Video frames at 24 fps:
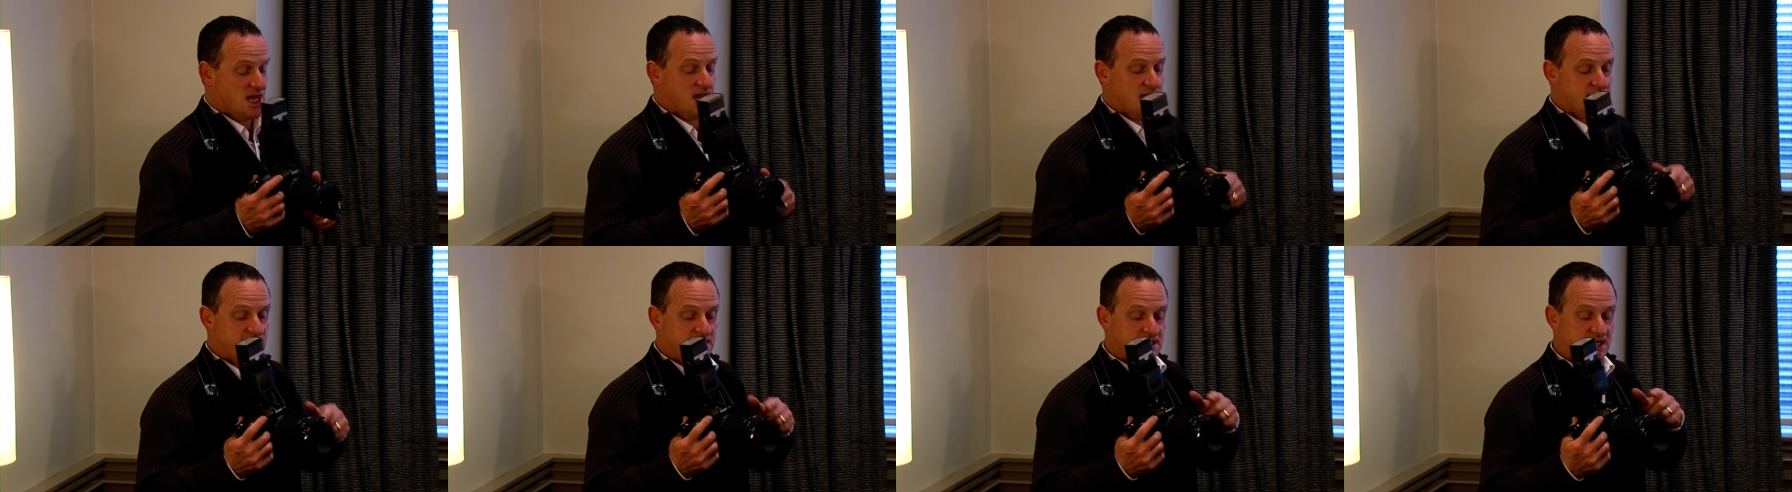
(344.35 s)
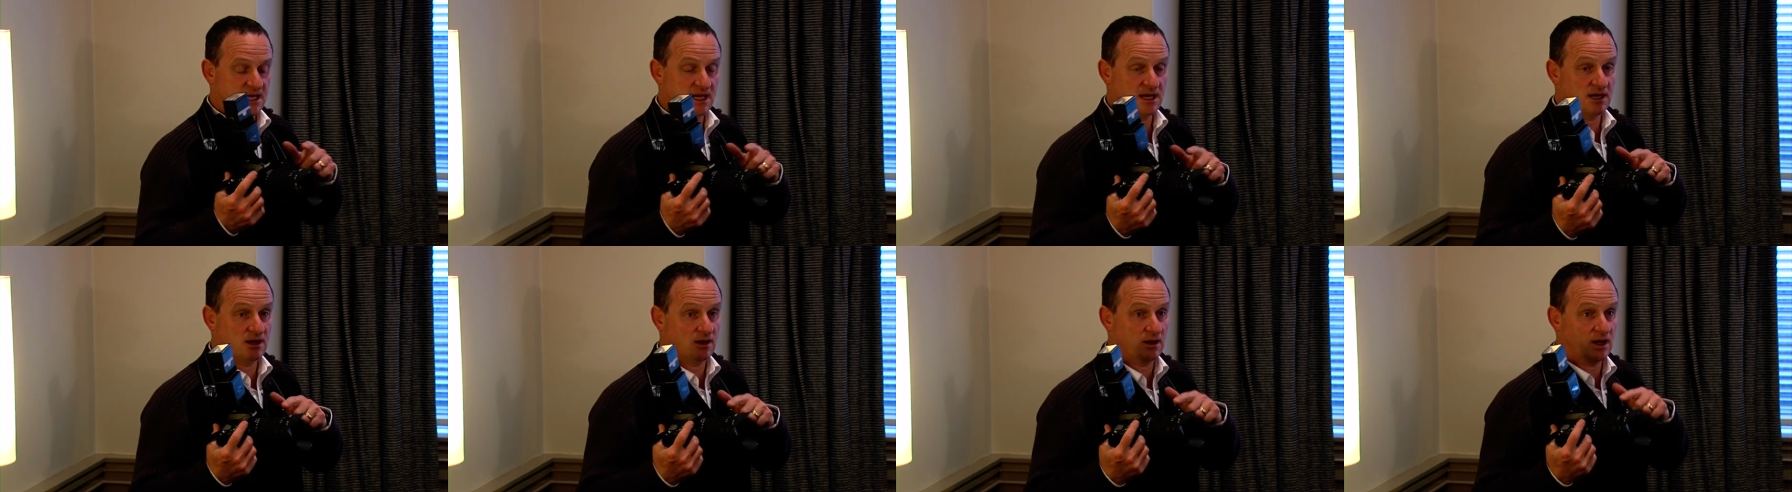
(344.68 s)
And
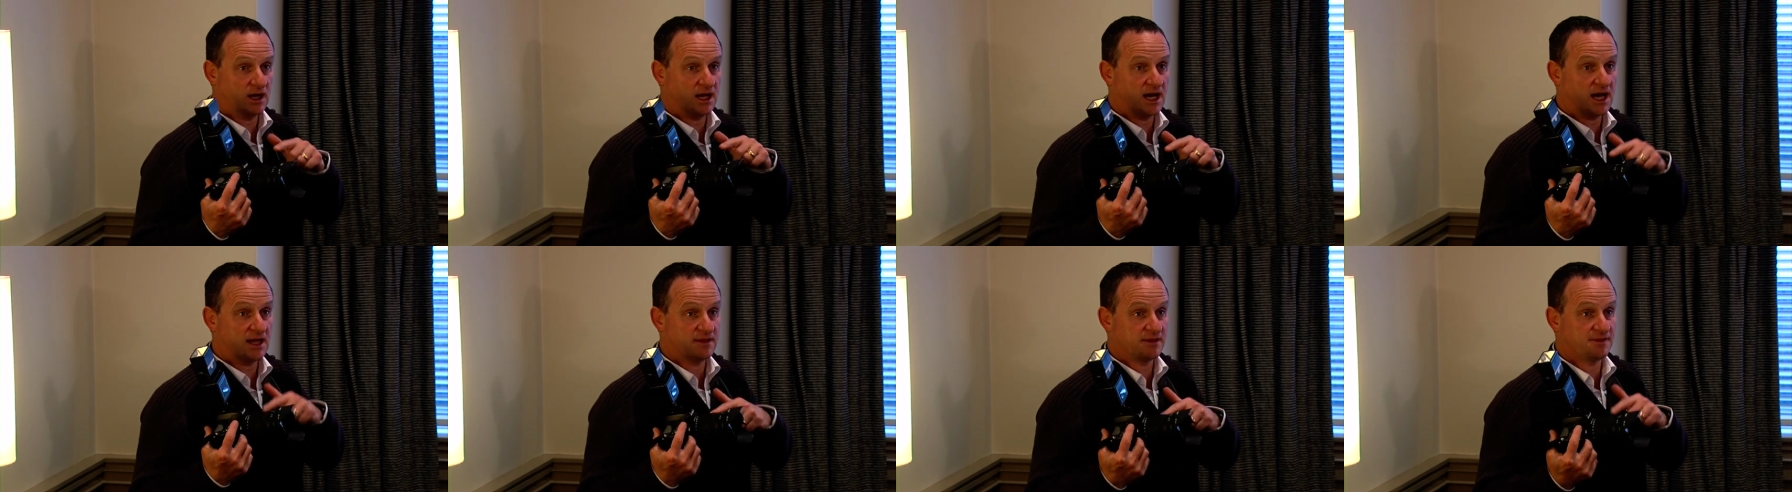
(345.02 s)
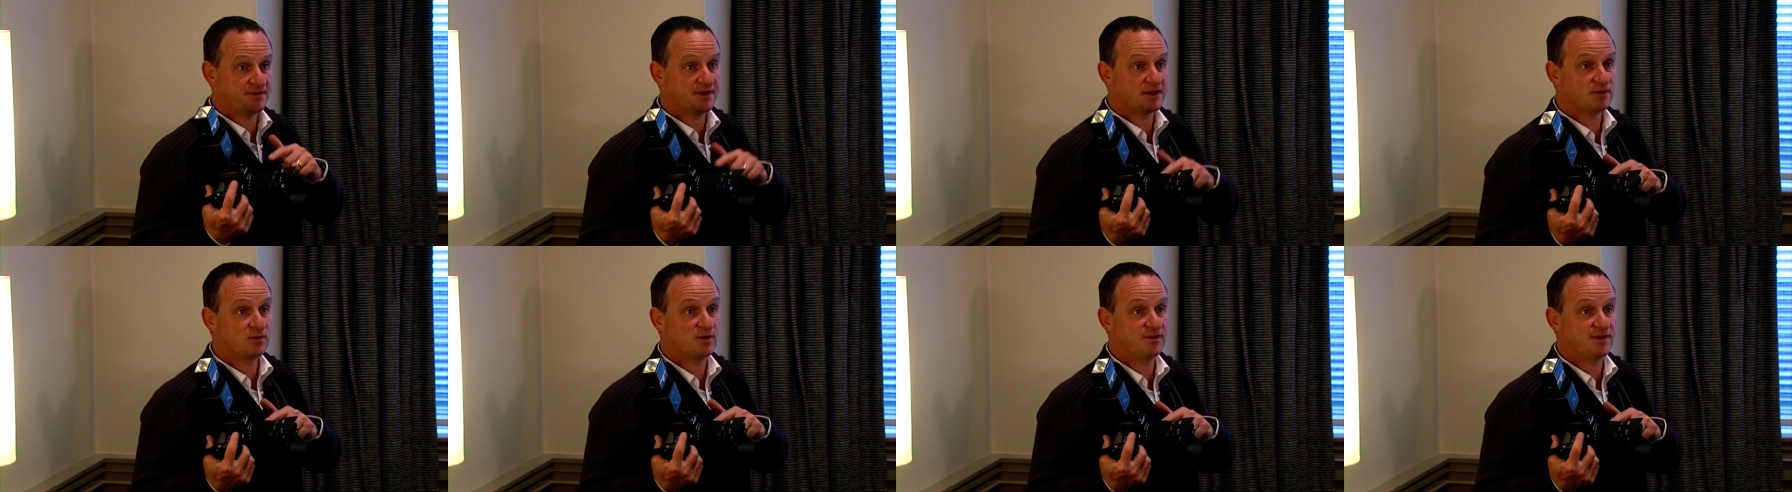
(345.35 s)
the other
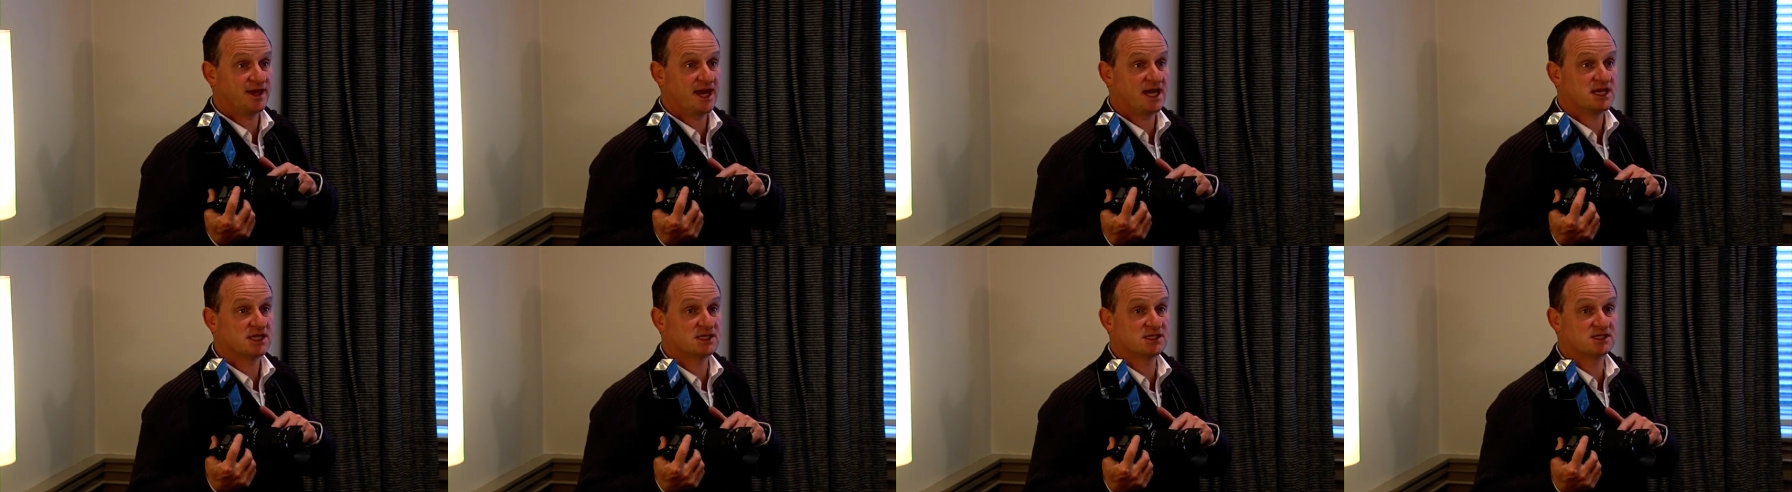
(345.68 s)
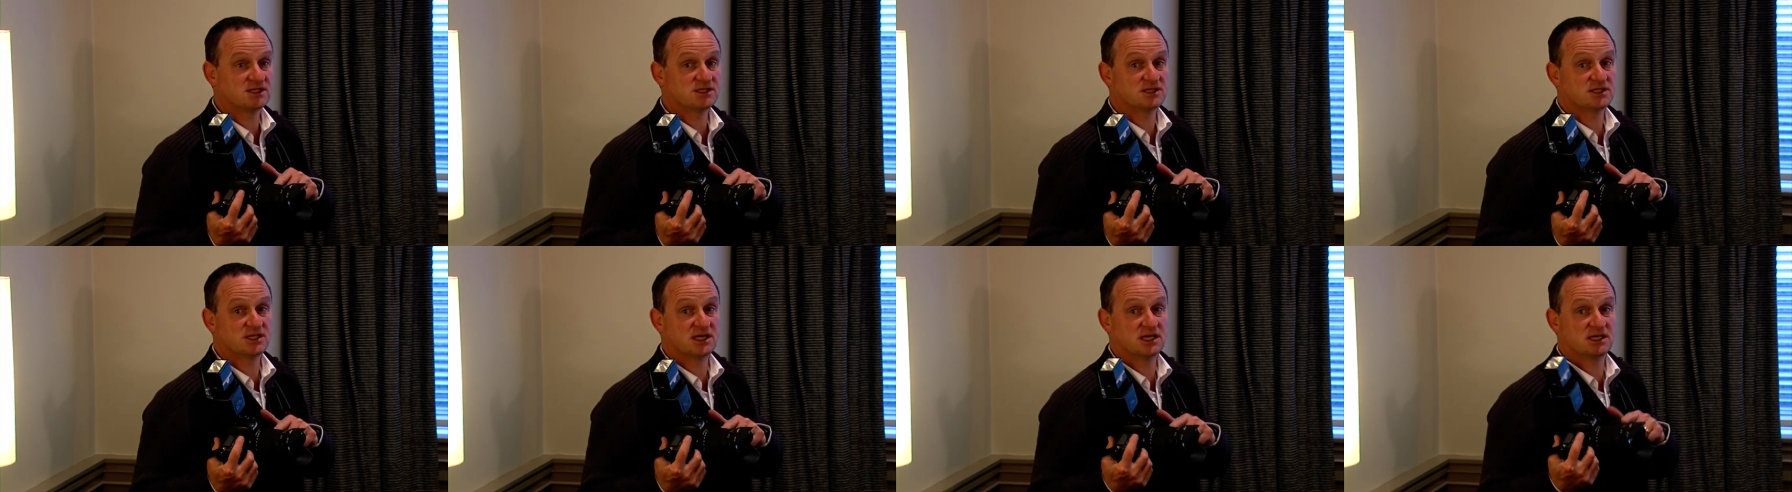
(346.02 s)
thing with that
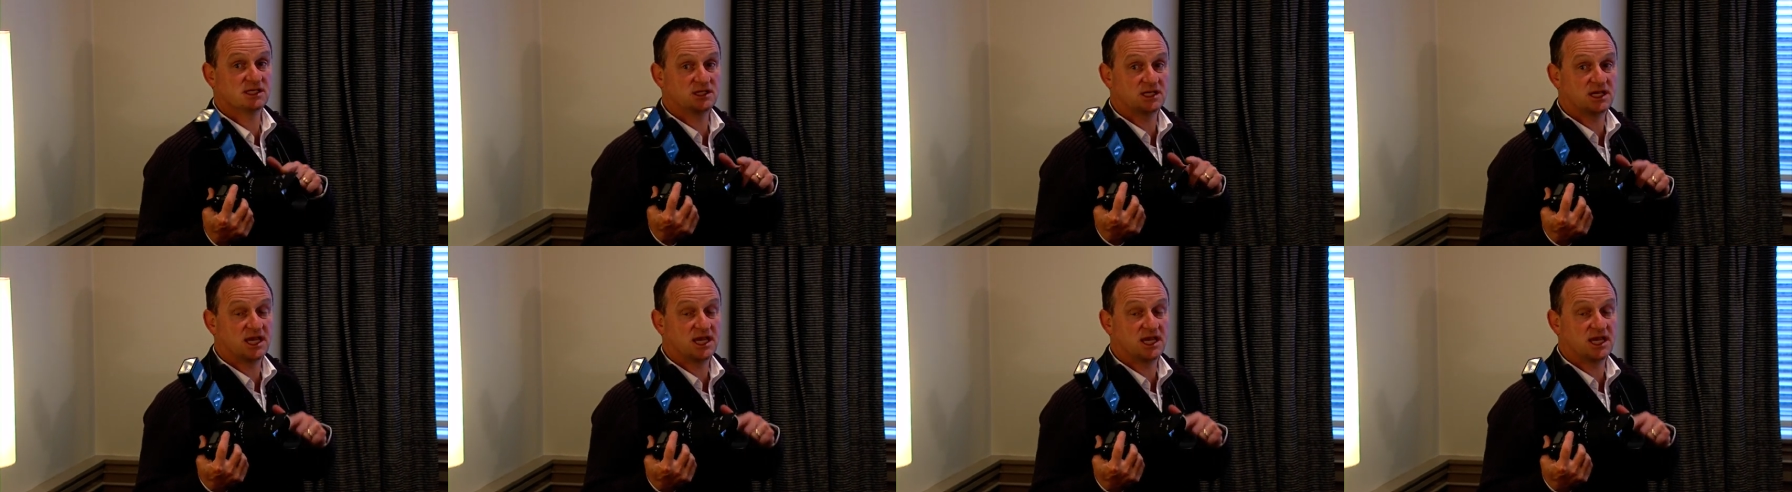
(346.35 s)
is that